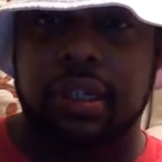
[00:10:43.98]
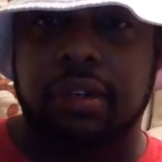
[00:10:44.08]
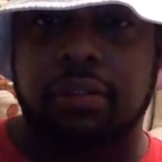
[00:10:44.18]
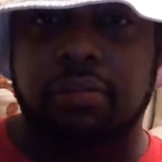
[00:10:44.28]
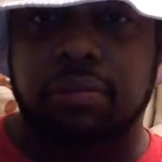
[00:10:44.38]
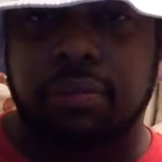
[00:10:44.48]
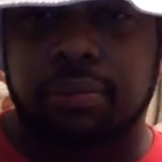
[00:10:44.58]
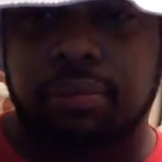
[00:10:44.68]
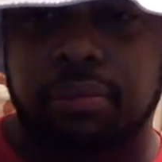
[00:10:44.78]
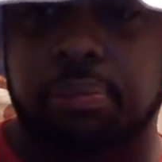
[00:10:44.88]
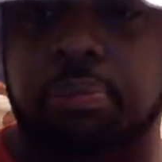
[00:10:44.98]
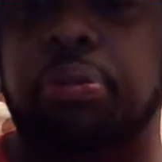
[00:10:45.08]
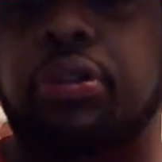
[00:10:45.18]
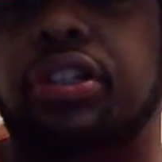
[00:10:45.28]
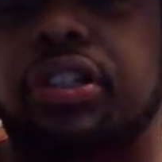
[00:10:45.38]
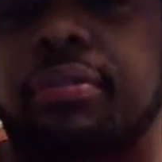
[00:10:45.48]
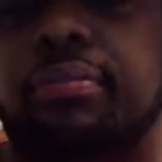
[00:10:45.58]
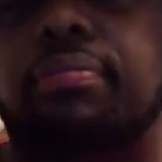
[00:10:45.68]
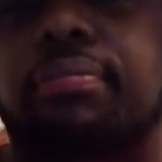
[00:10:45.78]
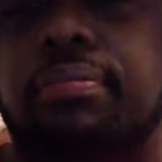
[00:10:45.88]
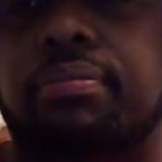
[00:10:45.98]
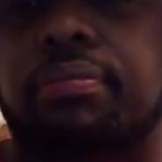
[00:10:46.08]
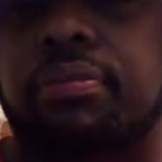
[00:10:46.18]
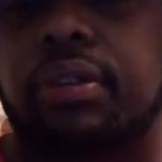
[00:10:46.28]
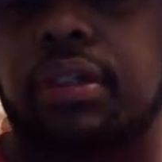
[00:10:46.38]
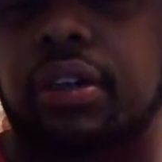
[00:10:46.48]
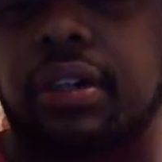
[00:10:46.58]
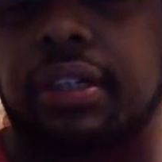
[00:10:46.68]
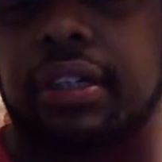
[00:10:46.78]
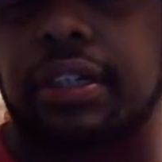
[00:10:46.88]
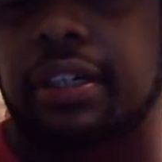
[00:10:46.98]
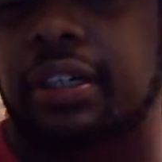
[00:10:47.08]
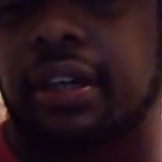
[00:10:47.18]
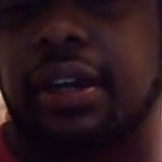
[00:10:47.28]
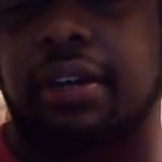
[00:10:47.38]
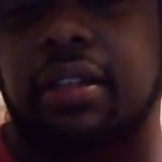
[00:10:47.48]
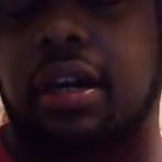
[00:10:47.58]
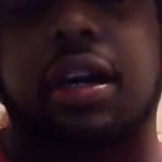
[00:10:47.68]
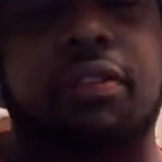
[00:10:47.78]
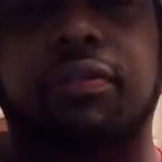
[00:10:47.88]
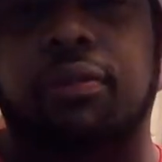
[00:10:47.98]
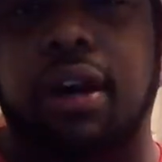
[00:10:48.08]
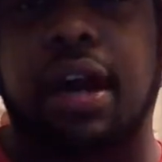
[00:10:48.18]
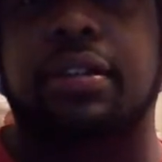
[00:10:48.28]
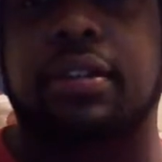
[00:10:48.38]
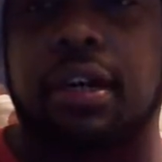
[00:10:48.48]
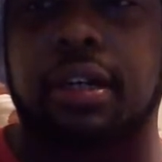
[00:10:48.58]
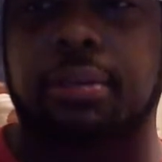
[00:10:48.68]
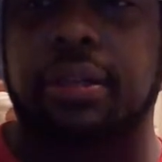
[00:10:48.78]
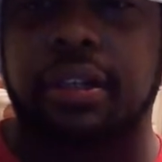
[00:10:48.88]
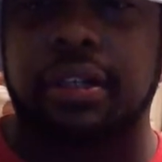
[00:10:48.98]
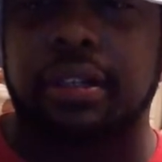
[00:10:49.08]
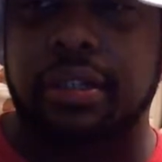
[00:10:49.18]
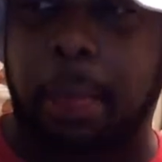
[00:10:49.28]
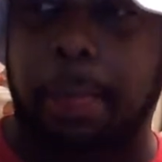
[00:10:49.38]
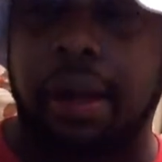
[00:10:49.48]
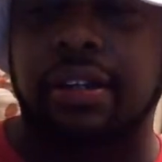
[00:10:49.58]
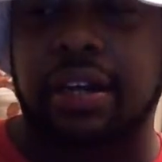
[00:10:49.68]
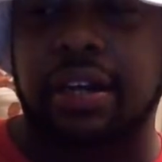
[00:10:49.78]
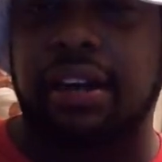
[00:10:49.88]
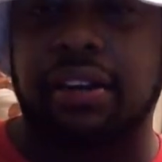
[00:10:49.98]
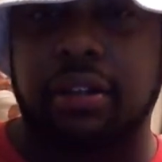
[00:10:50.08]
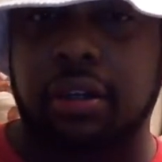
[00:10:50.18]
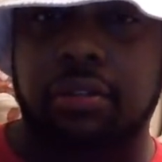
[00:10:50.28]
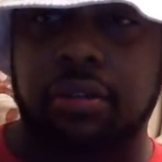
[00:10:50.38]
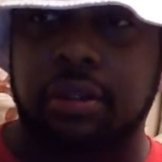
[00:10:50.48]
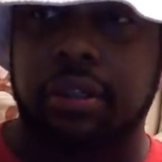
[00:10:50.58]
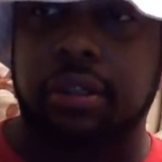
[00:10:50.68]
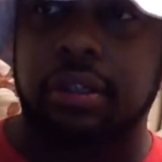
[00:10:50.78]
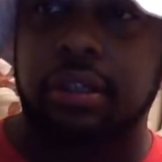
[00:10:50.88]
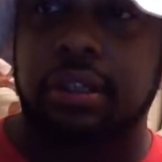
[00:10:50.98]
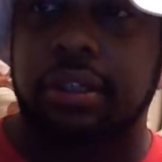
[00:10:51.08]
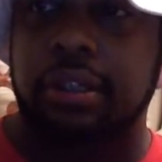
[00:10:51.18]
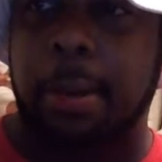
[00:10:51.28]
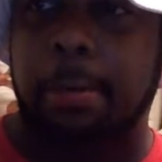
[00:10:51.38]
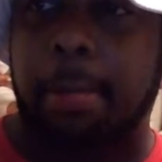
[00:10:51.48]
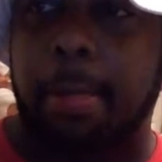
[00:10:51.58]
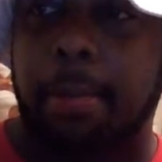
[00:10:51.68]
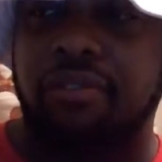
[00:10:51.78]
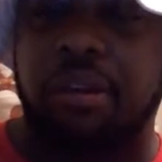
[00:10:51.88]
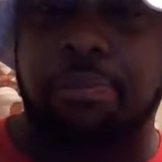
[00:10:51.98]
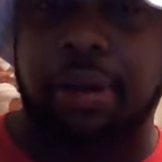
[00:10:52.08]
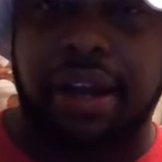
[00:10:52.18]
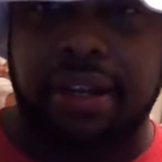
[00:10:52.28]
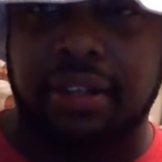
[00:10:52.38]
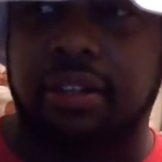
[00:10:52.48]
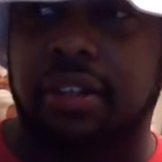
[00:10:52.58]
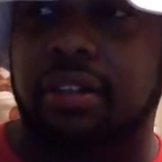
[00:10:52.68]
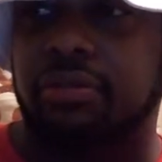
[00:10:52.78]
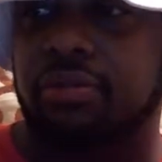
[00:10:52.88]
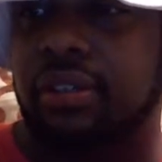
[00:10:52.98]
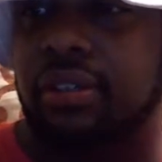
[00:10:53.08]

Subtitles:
can push them. They don't have to start off where I started because they don't have to go through the pains of